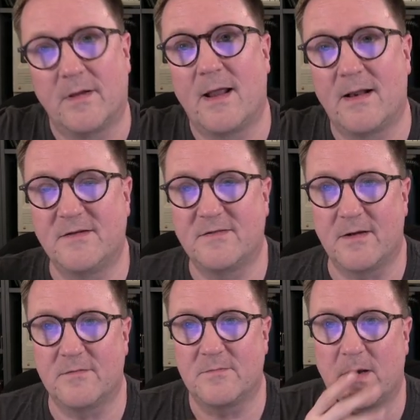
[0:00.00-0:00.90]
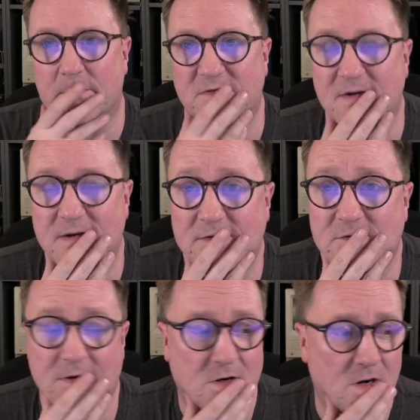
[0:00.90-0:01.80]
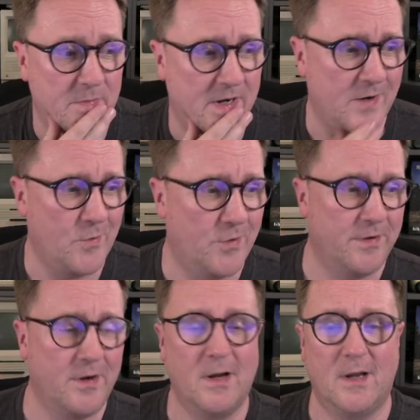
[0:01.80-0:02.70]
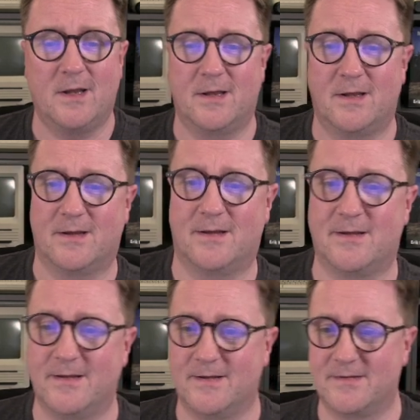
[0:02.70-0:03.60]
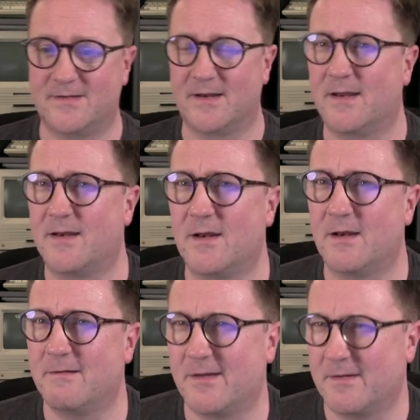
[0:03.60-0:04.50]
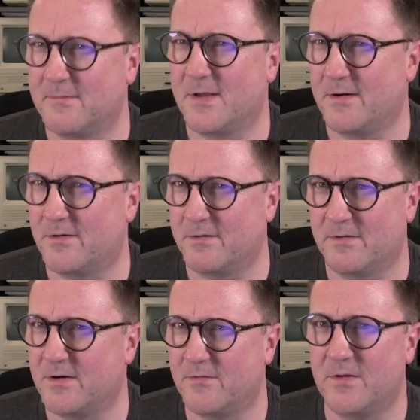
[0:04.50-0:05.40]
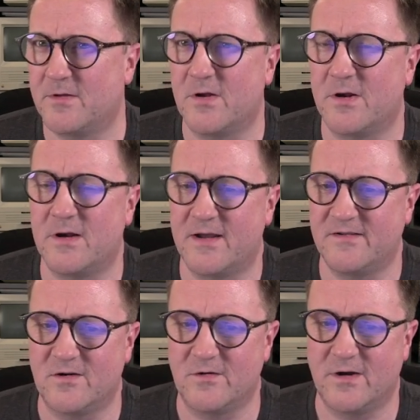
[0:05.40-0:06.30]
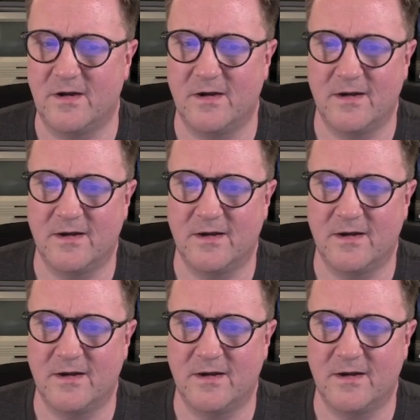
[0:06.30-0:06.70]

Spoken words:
at least I'm sticking to the comment I heard, saying that they're not nice looking.